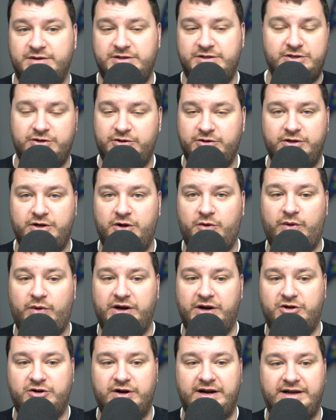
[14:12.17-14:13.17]
I certainly don't
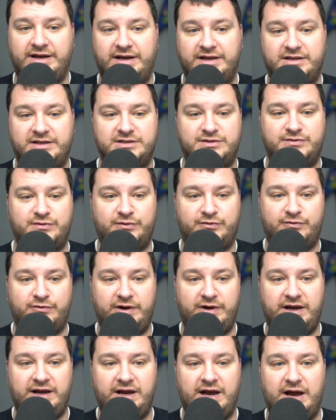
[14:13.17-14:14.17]
want to try to get this for
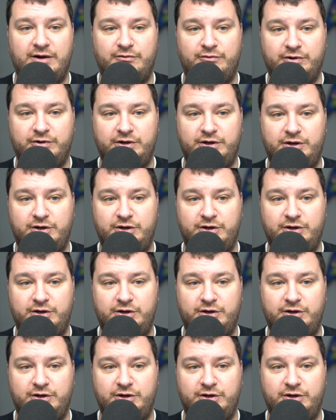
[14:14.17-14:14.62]
free. I really